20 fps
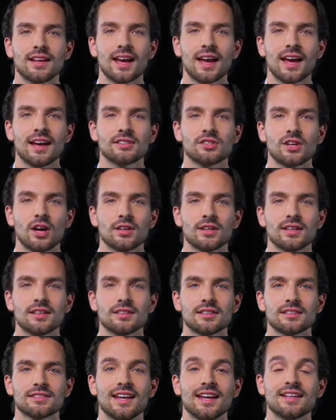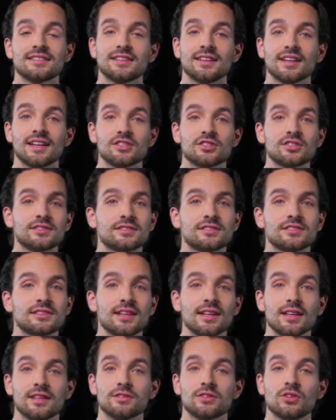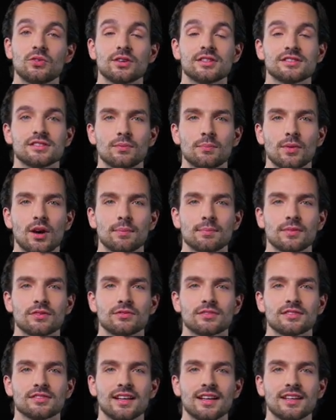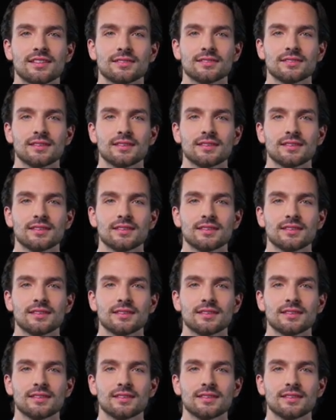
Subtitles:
and targeted assassinations, U.S. Department of State.